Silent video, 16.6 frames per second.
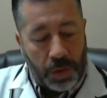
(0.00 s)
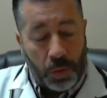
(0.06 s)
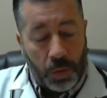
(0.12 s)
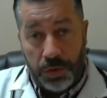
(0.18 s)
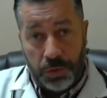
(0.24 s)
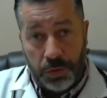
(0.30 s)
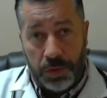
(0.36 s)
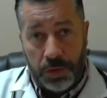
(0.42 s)

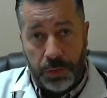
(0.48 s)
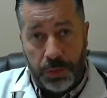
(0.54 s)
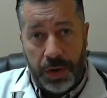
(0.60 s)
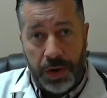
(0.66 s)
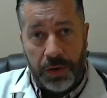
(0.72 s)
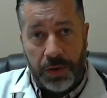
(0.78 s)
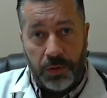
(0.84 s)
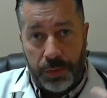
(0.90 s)
We switched
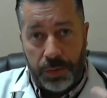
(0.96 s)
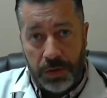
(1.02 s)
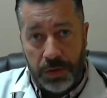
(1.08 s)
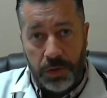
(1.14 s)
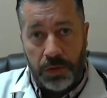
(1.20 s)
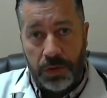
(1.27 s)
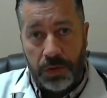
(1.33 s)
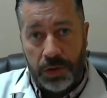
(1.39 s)
brands. We've
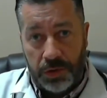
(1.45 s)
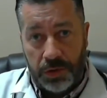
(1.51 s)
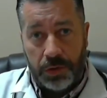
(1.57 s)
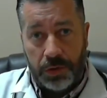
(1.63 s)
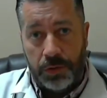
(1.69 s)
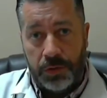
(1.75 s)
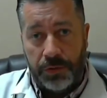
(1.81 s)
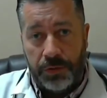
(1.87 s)
been using
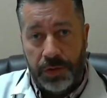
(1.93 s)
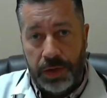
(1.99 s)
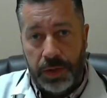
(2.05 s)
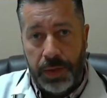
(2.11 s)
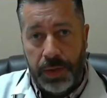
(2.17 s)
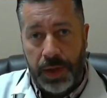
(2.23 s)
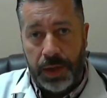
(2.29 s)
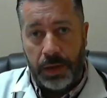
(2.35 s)
exclusively
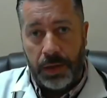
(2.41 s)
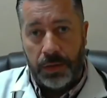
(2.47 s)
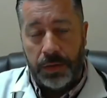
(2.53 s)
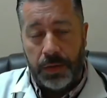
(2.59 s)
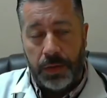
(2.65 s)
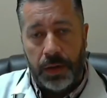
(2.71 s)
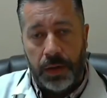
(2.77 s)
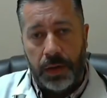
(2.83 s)
Ameo,
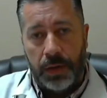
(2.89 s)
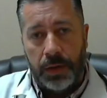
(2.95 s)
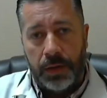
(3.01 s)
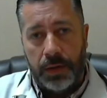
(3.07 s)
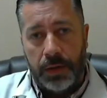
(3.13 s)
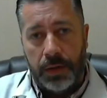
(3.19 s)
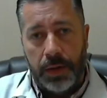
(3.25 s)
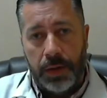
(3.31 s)

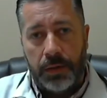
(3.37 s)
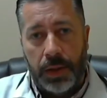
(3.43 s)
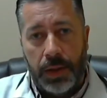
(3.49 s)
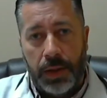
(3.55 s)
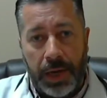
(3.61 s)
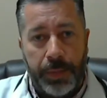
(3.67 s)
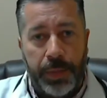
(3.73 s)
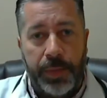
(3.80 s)
and
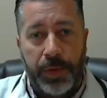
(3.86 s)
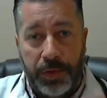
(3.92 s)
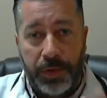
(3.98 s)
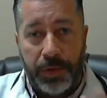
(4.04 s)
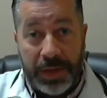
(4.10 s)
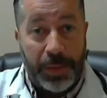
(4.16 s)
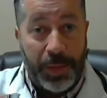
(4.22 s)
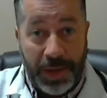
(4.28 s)
a lot of people
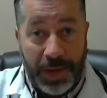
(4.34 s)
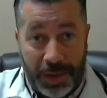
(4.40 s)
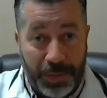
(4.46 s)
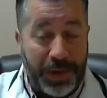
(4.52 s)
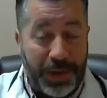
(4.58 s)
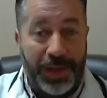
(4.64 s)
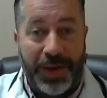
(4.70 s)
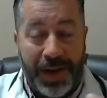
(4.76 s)
are
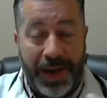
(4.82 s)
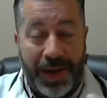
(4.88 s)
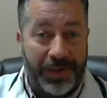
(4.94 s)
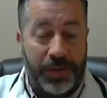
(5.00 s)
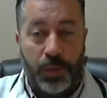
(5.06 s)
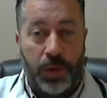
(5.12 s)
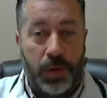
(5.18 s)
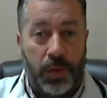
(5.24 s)
emailing me. They're
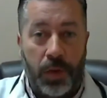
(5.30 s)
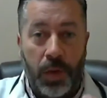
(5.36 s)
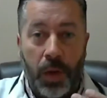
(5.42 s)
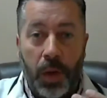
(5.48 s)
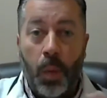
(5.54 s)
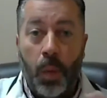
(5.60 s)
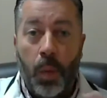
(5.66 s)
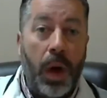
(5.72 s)
asking, well,
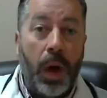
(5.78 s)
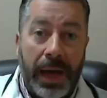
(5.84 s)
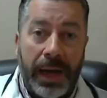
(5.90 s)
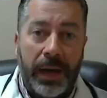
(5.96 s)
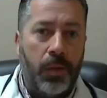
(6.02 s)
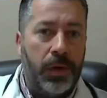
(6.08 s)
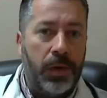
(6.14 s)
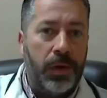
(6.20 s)

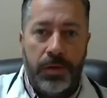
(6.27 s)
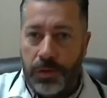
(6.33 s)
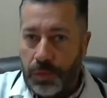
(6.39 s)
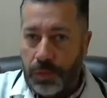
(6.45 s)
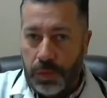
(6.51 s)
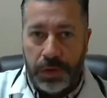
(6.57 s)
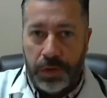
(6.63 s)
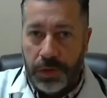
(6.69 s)
why? What are
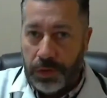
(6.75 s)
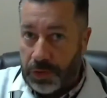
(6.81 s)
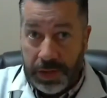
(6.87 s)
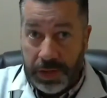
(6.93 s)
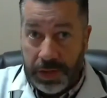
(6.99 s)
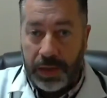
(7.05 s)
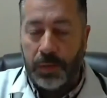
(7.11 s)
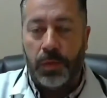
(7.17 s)
you
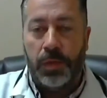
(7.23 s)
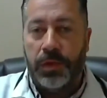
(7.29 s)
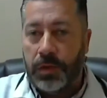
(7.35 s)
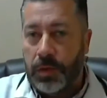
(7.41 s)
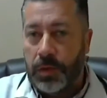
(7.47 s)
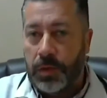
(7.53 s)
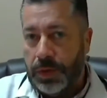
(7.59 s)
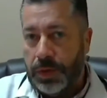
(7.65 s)
seeing?
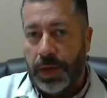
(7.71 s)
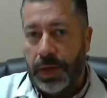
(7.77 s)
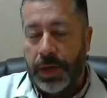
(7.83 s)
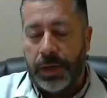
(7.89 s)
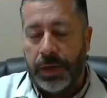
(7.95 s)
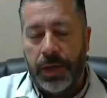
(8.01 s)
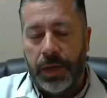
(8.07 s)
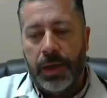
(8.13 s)
What's going
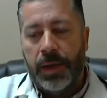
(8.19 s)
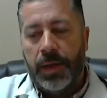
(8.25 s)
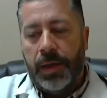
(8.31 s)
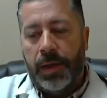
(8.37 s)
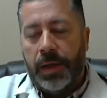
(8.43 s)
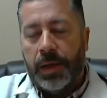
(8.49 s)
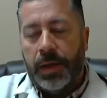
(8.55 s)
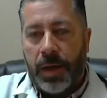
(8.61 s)
on?
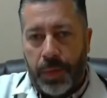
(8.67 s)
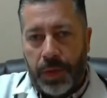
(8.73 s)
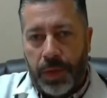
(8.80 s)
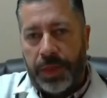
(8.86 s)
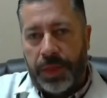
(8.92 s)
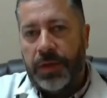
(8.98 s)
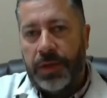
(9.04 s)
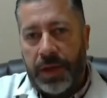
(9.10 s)
A couple
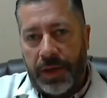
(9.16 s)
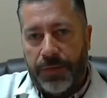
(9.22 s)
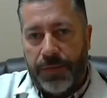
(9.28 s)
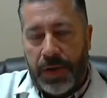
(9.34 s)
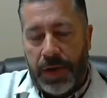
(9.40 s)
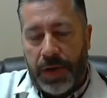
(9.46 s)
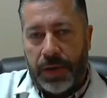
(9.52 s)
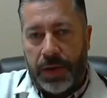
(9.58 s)
of things that I
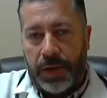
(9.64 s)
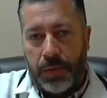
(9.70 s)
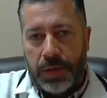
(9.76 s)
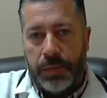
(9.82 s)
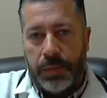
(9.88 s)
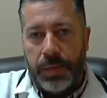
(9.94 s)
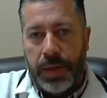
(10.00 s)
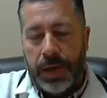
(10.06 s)
found out
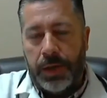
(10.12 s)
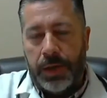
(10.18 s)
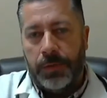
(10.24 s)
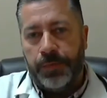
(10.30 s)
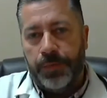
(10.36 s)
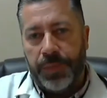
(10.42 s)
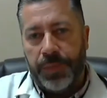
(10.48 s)
with the Ameo